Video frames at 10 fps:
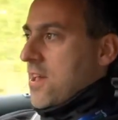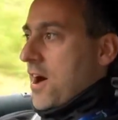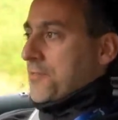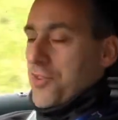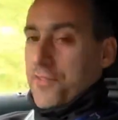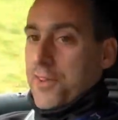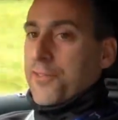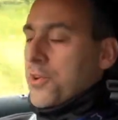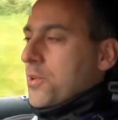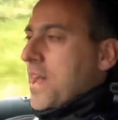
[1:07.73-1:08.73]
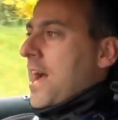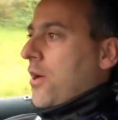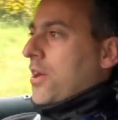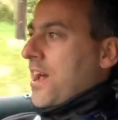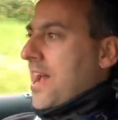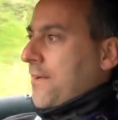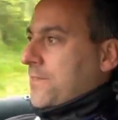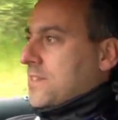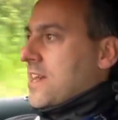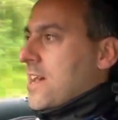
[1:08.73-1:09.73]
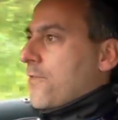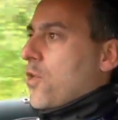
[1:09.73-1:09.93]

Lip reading: I've driven a few now and I have to say I've